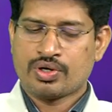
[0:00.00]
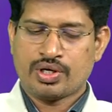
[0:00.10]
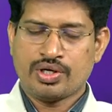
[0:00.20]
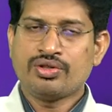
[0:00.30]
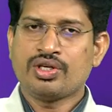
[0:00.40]

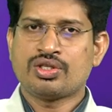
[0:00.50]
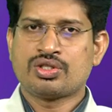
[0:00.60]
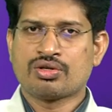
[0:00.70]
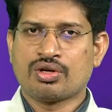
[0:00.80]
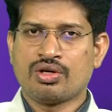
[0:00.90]
in these
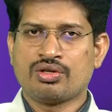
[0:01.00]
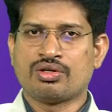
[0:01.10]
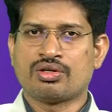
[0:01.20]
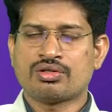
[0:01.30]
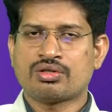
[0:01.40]

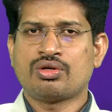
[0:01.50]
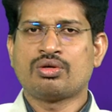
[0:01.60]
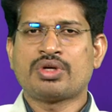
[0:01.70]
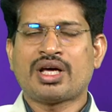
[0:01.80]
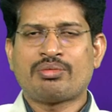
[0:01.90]
regions uh,
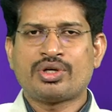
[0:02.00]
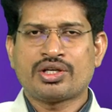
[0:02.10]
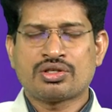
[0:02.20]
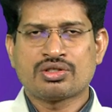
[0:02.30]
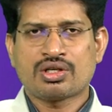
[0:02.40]
human
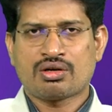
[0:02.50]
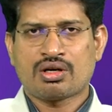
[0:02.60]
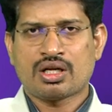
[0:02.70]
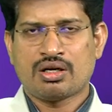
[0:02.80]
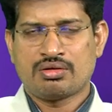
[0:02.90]
habitations are
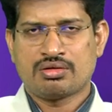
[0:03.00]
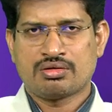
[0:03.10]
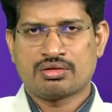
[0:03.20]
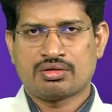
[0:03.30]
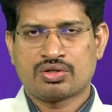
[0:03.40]
not allowed.
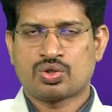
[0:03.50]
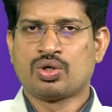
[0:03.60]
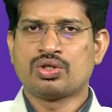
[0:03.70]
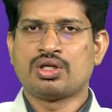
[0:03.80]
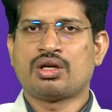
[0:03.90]
So,
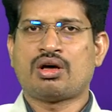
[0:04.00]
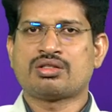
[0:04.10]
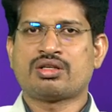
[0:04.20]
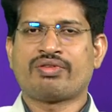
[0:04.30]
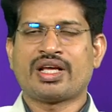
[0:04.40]
the loss
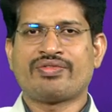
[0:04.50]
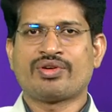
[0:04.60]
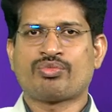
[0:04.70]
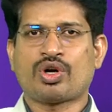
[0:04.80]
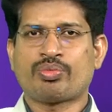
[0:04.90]
of life
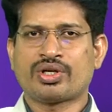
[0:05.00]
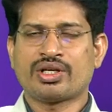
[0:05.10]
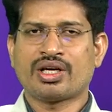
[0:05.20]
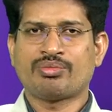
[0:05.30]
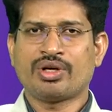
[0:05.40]
and property
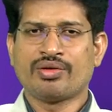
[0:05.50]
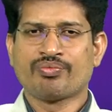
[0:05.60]
can be